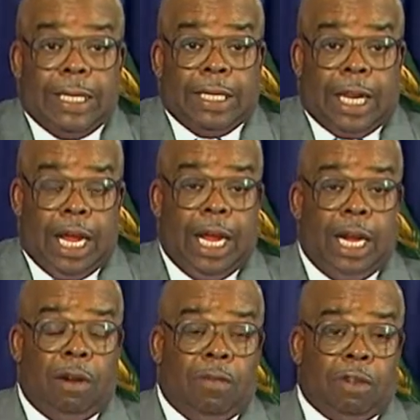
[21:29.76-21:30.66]
ten
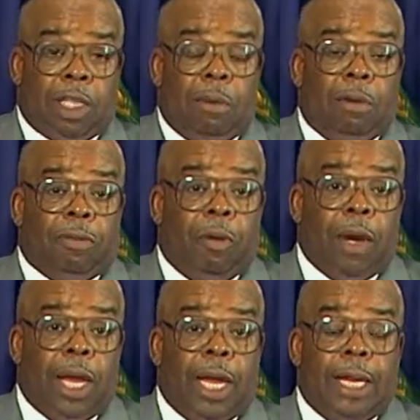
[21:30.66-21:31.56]
and verse number
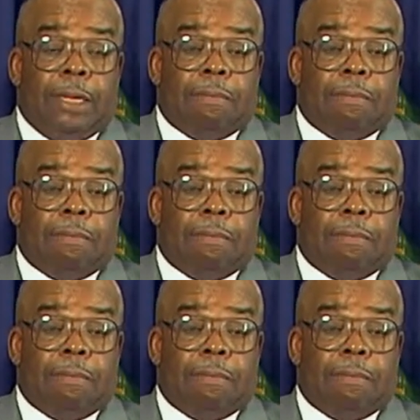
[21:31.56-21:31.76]
forty-eight,